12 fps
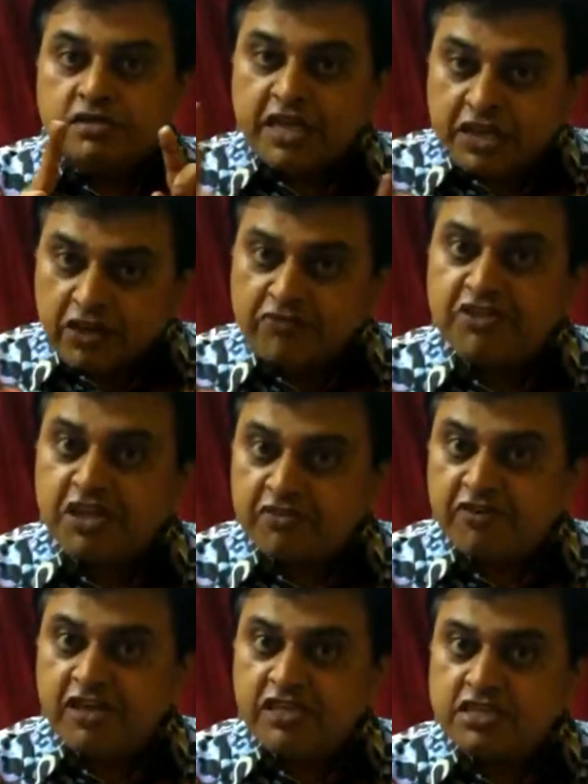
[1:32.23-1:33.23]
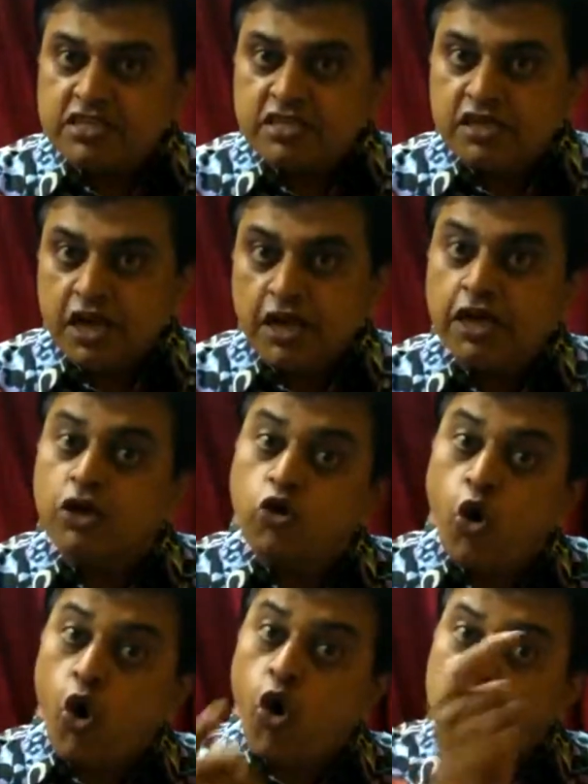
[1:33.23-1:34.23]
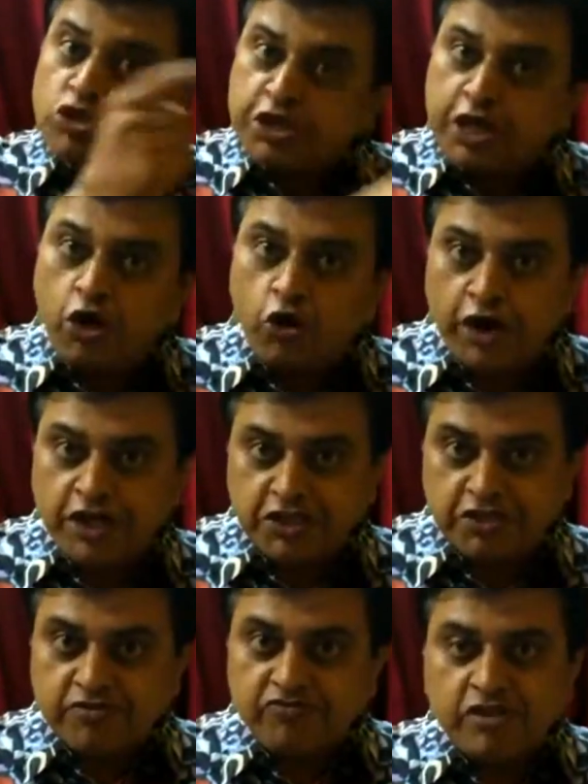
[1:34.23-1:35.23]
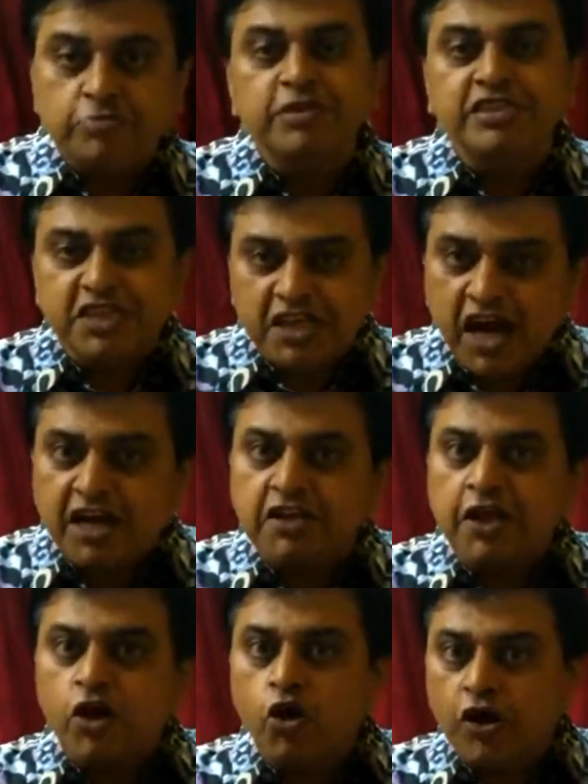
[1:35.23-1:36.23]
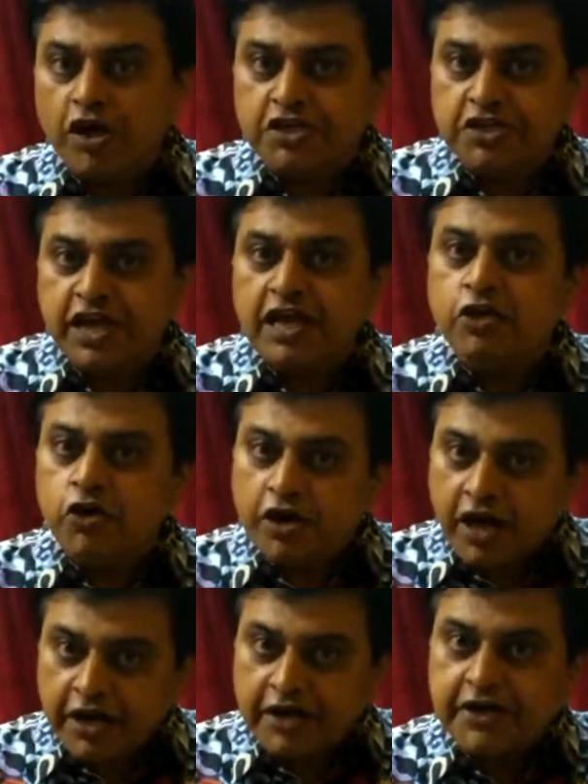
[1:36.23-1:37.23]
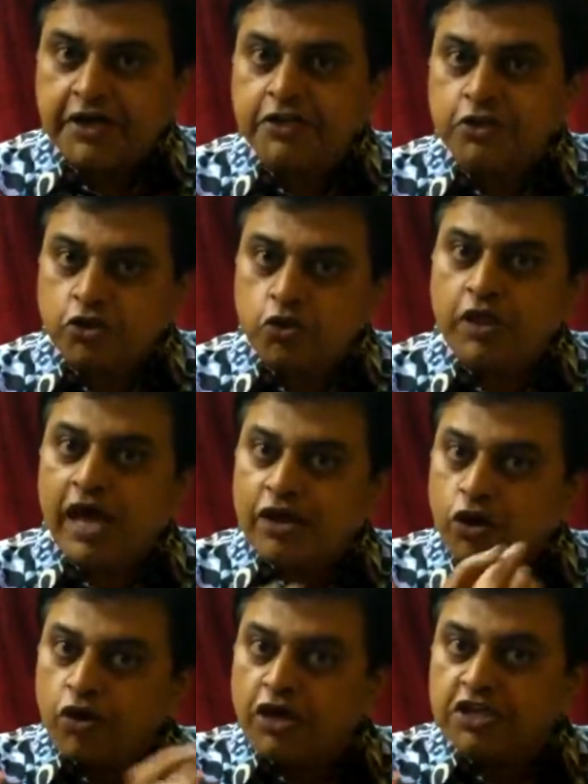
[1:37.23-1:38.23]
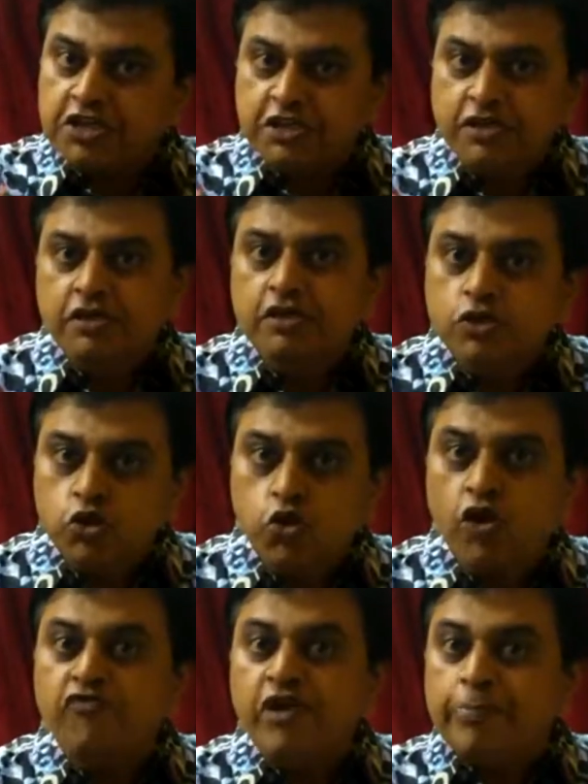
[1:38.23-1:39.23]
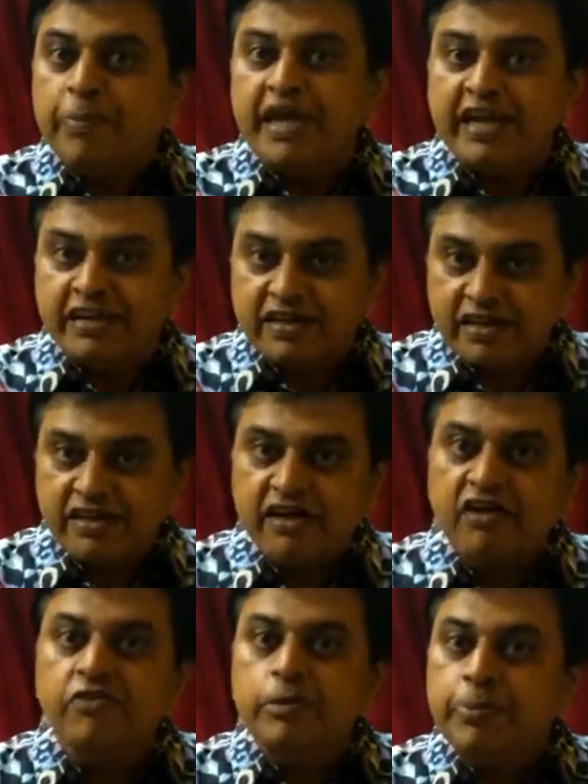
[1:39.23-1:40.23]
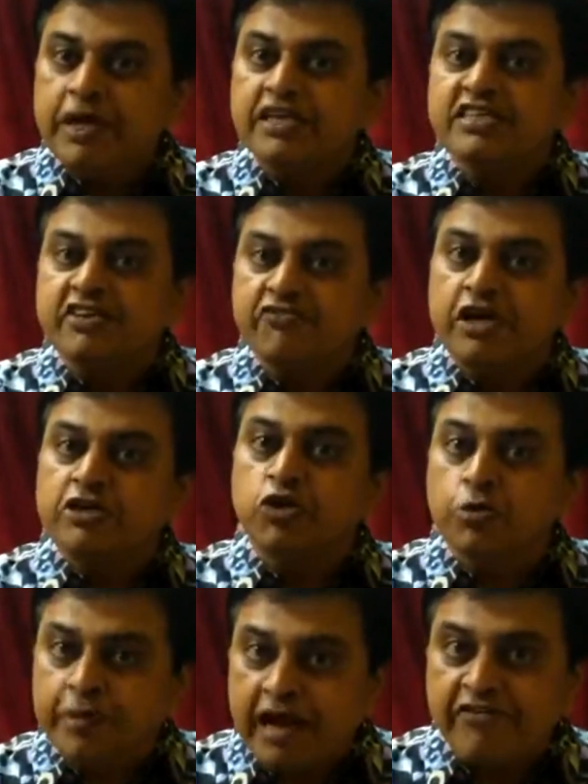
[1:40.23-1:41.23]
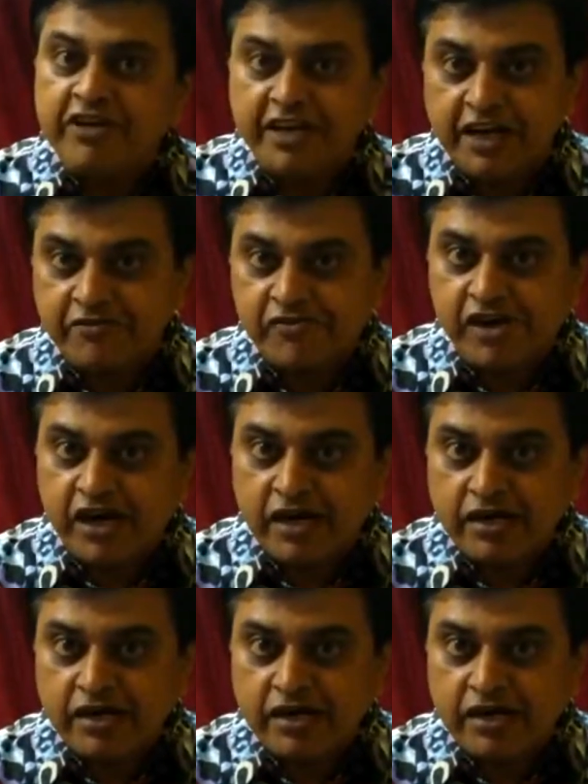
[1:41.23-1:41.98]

set of servers in a co-hosted location, which means in another location, and you are connected to that location through a VPN. A VPN is a virtual private network.